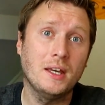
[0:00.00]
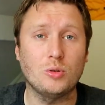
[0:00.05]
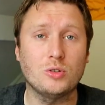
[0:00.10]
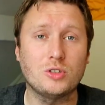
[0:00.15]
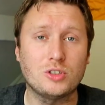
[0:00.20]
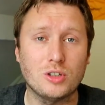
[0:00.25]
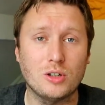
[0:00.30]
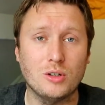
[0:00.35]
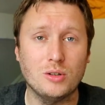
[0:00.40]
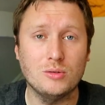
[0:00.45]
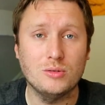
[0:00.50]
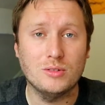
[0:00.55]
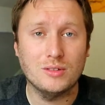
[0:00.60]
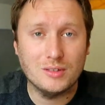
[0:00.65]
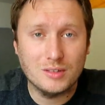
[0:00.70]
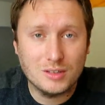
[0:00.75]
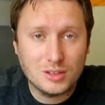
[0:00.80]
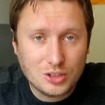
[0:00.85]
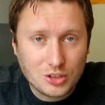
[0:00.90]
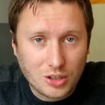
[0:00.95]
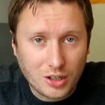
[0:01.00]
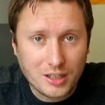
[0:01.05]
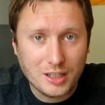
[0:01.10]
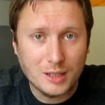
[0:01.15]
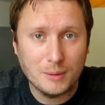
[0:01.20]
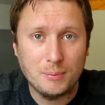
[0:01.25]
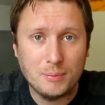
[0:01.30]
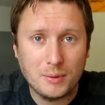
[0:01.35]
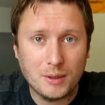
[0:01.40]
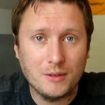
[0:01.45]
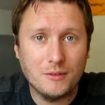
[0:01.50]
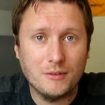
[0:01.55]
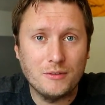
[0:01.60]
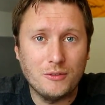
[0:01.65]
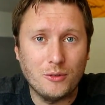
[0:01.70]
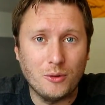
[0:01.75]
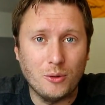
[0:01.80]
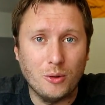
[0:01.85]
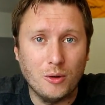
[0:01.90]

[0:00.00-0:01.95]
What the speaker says: You can also sign up